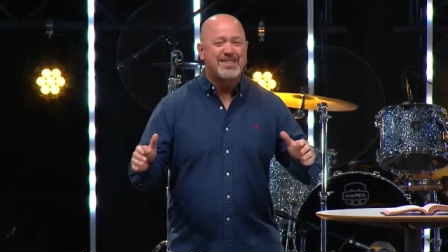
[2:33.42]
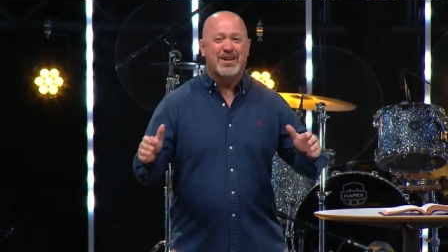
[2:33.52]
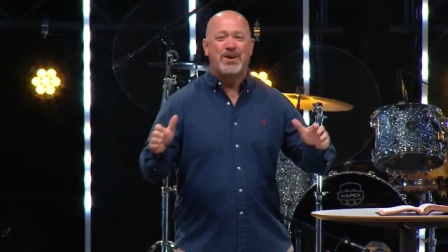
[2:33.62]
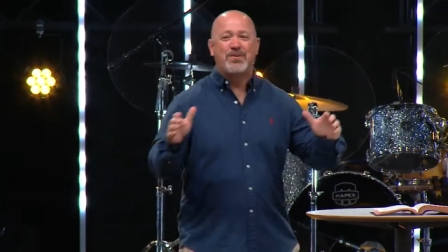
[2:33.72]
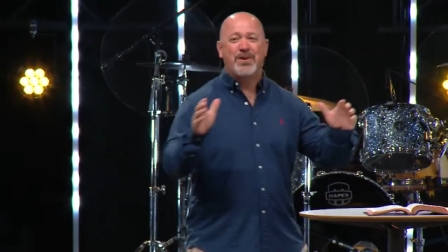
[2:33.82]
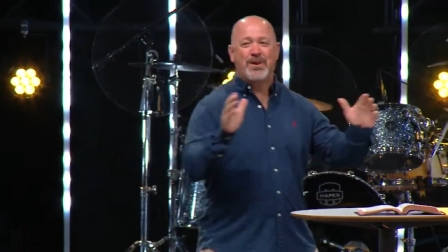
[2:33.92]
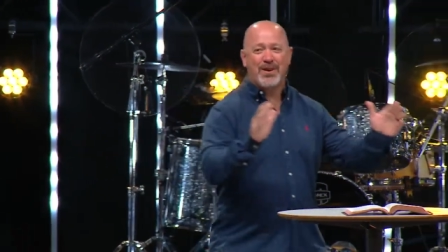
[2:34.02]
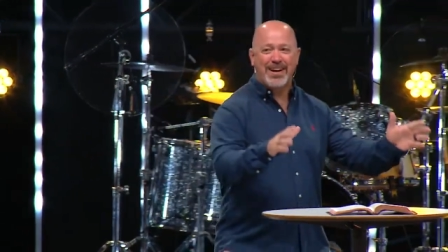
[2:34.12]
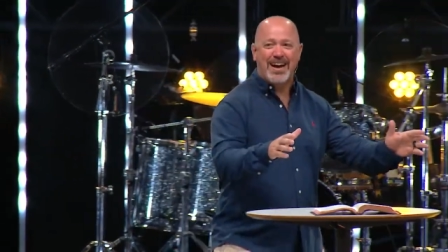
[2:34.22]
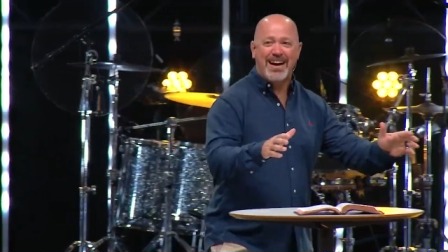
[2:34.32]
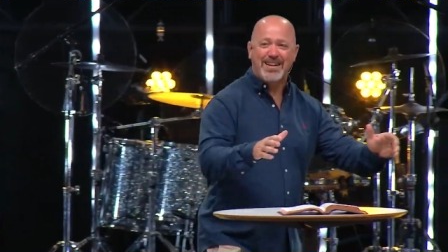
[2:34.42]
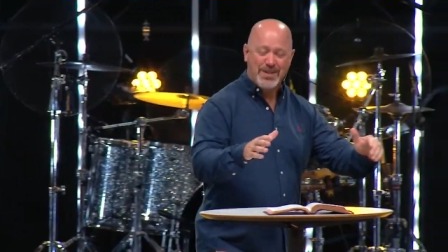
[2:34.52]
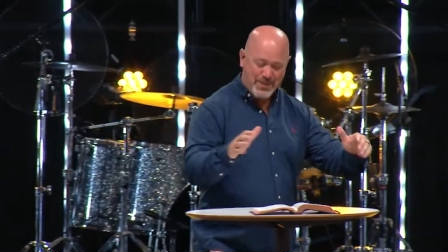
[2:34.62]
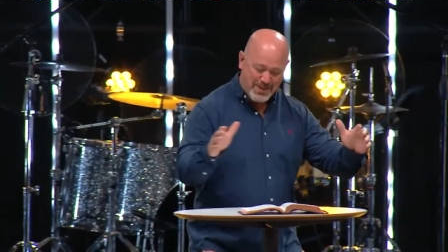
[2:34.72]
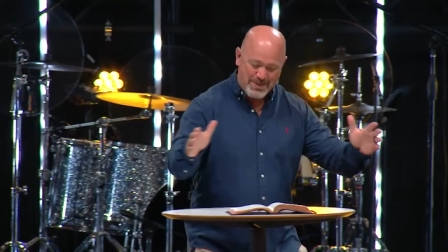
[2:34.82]
so if you're online,
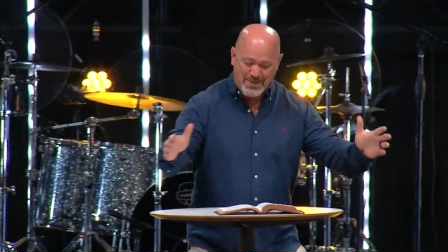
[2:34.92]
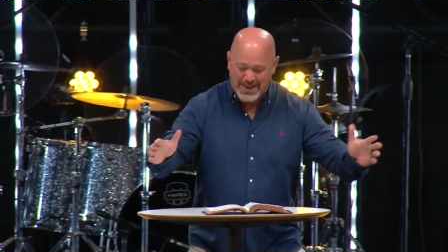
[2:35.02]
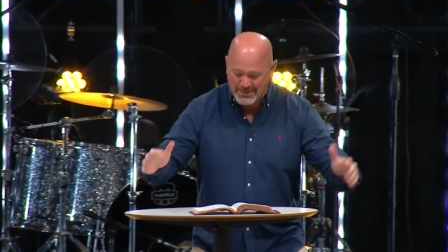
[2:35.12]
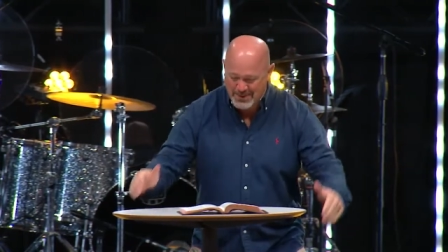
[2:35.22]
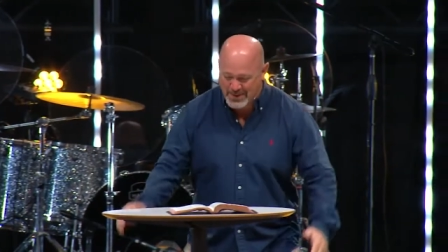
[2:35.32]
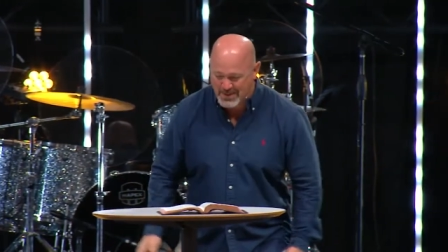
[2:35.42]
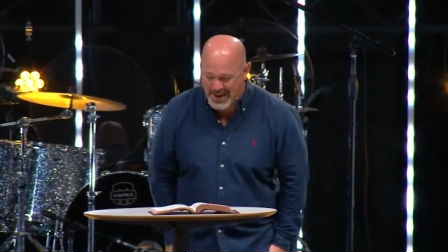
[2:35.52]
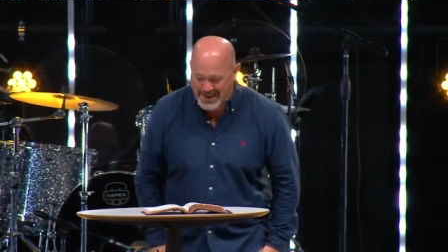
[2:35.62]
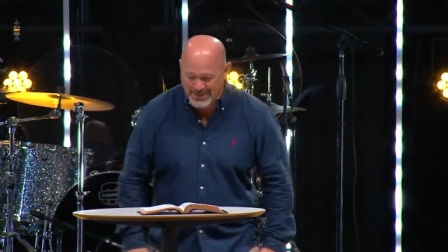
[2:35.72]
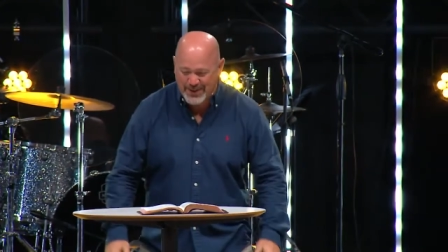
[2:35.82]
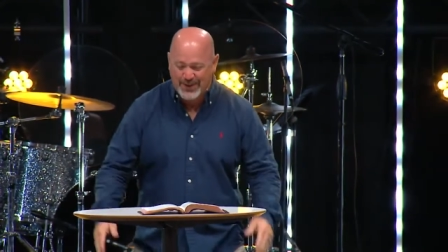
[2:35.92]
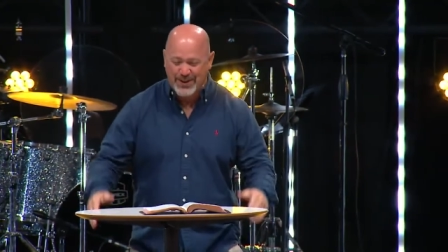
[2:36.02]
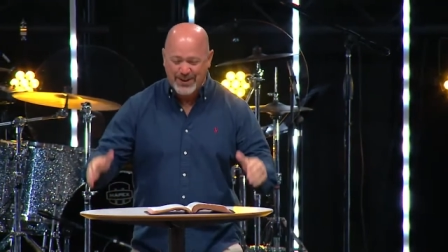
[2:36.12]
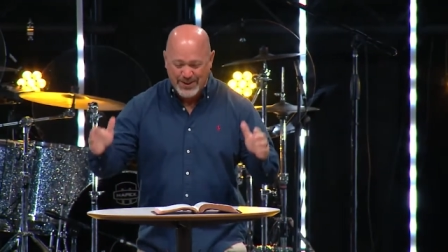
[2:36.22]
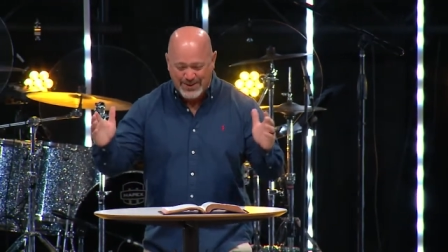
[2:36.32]
don't beat me up too bad if you're
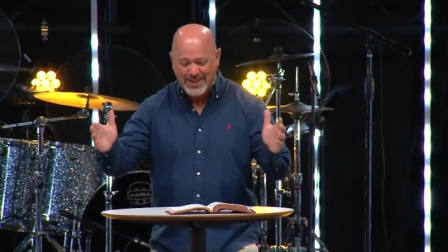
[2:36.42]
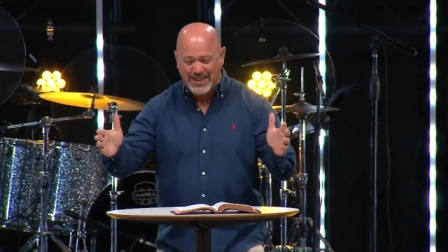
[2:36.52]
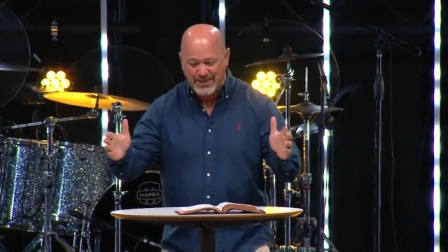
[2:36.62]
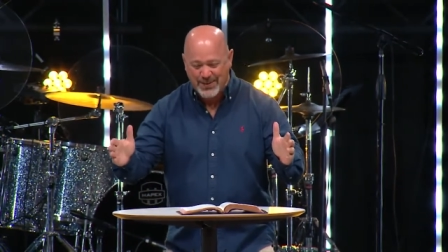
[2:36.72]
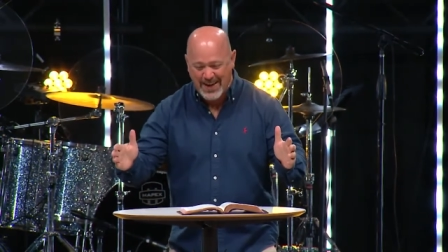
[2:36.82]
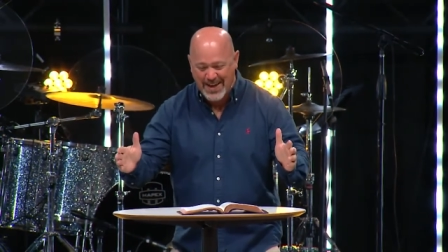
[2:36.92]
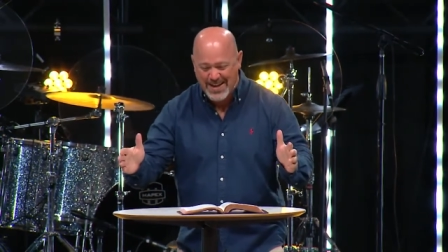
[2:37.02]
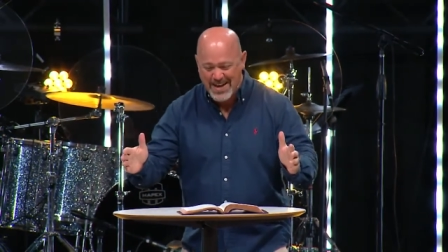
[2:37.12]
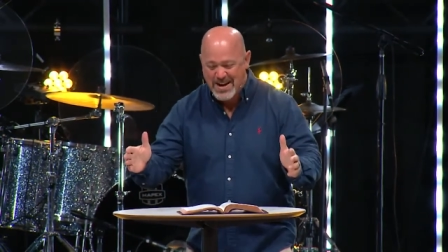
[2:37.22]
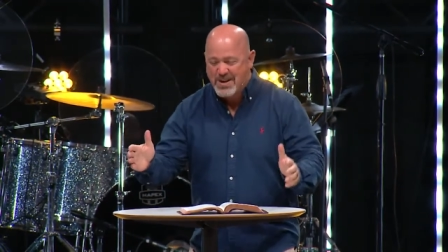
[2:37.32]
a UT fan.